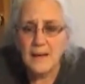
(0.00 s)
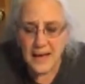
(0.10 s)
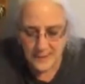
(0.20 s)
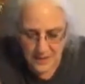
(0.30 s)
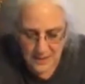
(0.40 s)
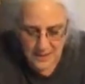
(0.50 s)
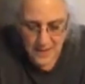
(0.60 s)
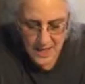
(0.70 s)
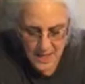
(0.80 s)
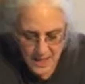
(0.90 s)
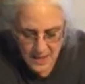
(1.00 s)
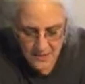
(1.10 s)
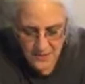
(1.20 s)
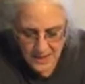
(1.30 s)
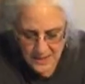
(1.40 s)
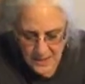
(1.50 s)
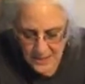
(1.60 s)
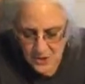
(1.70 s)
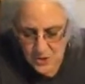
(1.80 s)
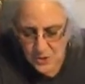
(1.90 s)
And then if I
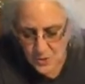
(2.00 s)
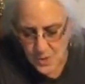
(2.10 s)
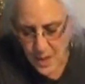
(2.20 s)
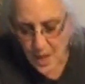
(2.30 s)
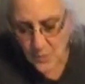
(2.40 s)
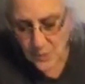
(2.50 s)
need to, I